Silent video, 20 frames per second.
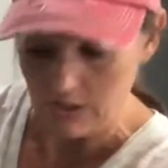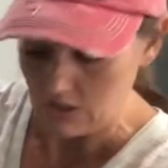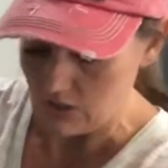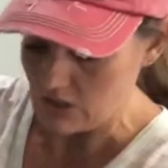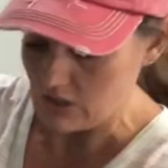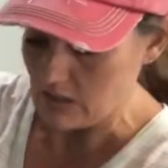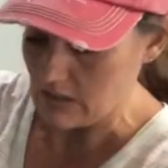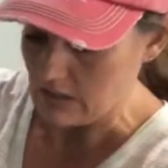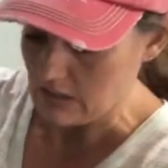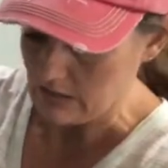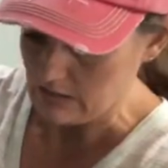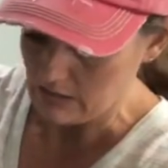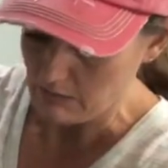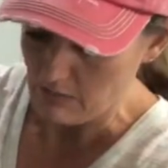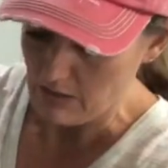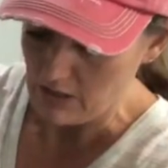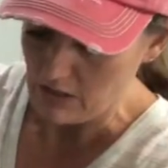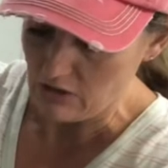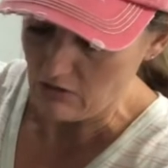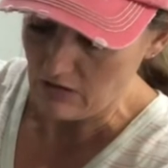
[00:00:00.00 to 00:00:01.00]
cheese,
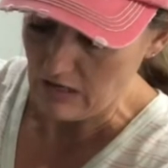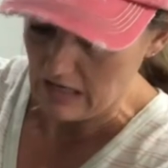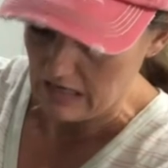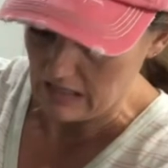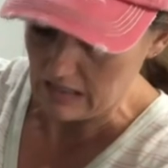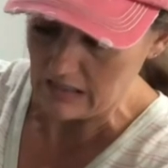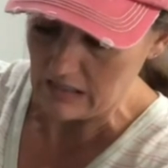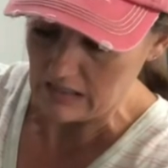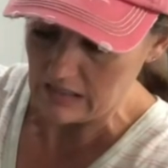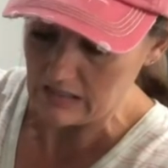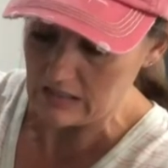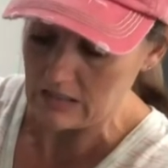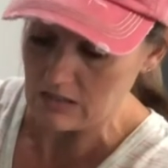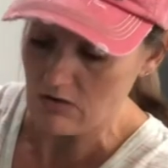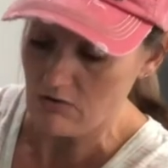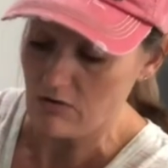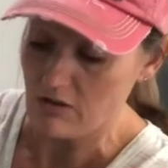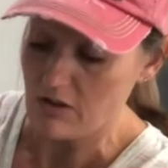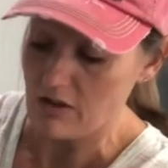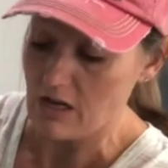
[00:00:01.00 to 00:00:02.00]
but you can get it
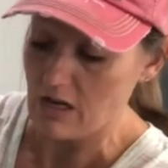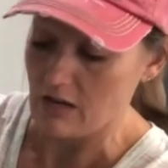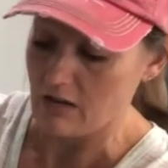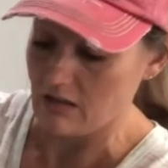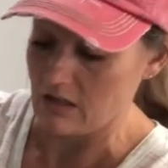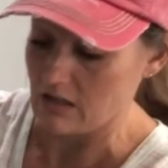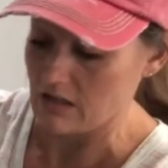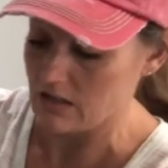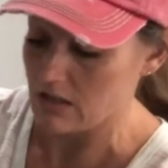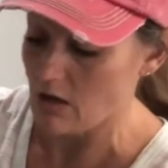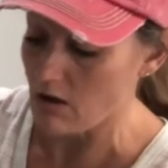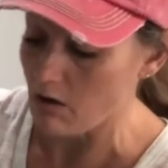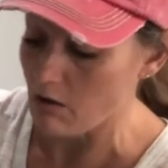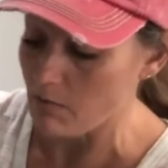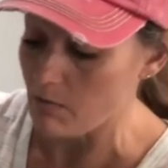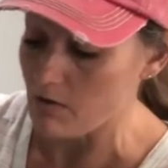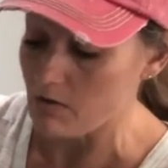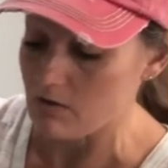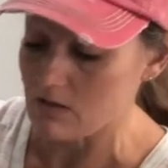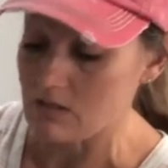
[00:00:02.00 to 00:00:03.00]
so thick that it's
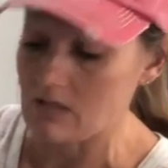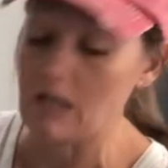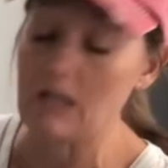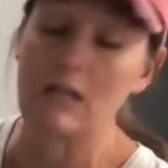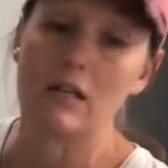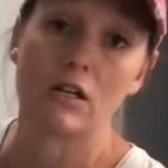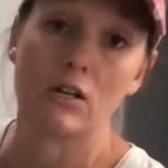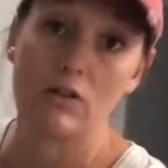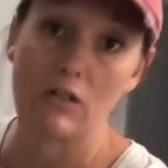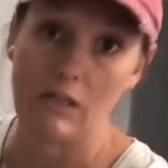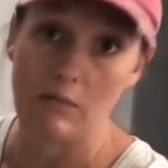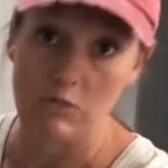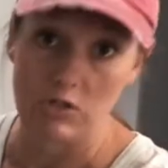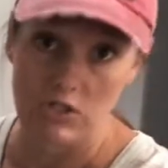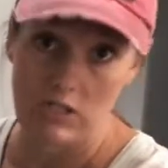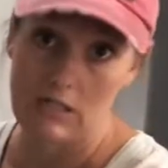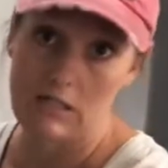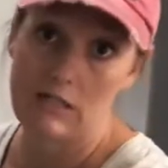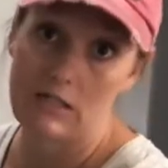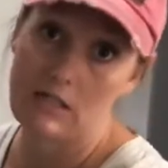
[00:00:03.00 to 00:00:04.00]
almost like a cream
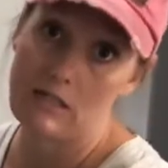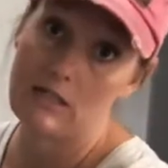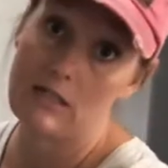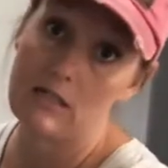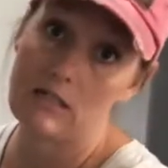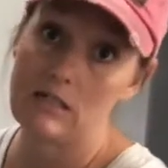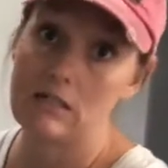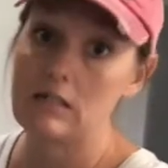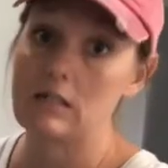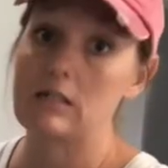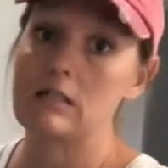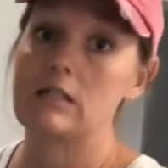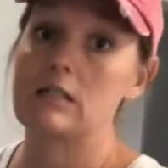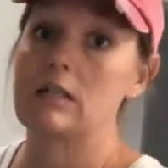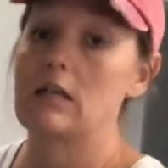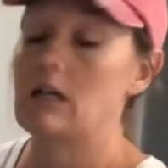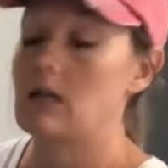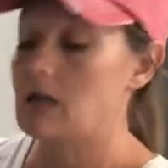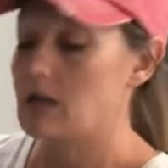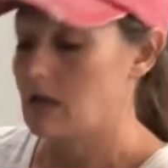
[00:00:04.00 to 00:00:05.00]
cheese
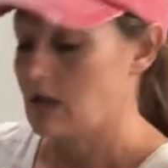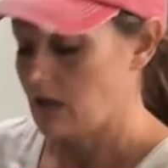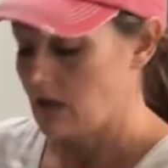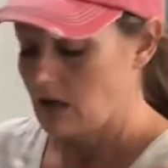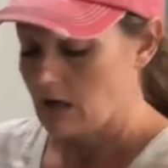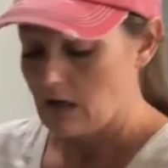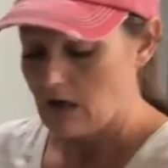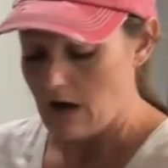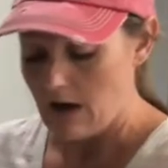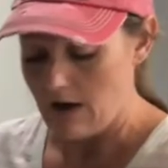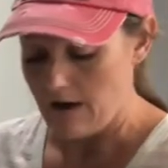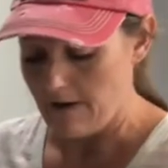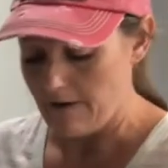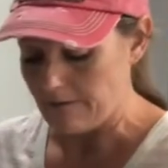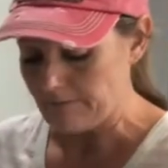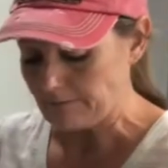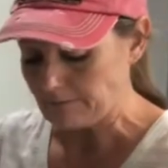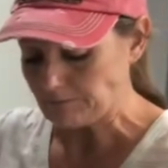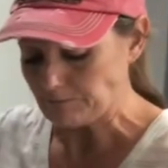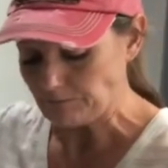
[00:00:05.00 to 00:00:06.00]
consistency.
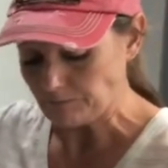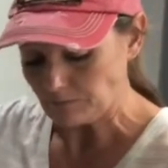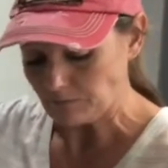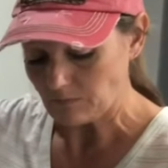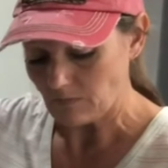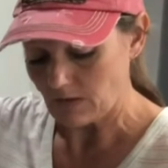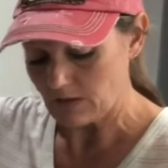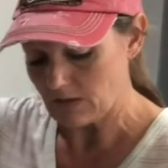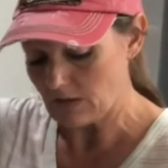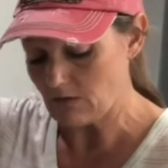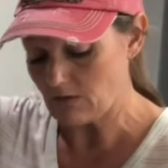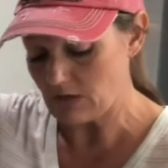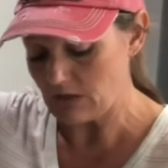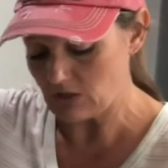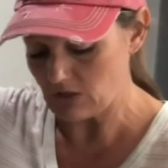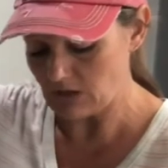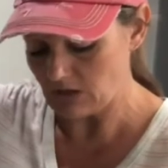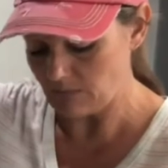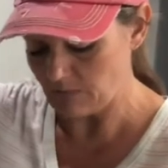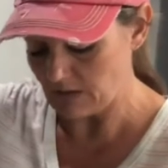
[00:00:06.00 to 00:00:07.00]
So it
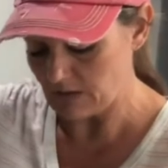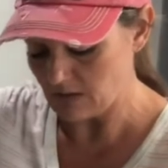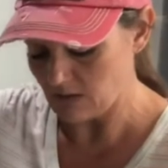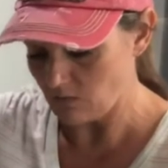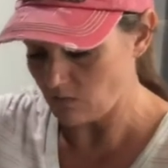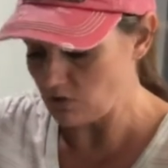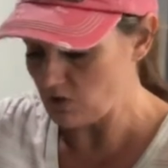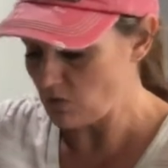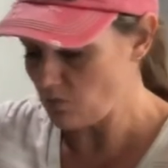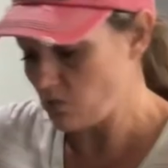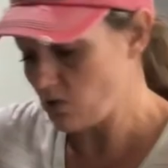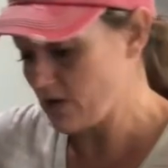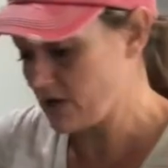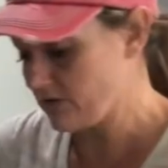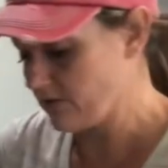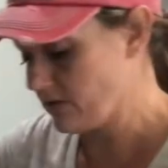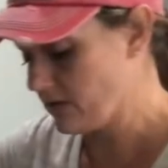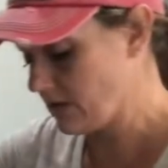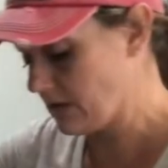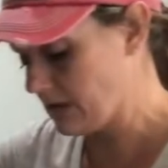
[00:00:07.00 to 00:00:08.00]
just depends on what you want,
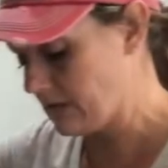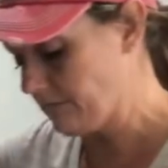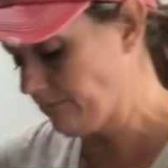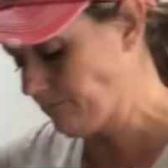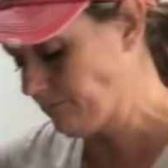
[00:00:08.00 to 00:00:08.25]
really.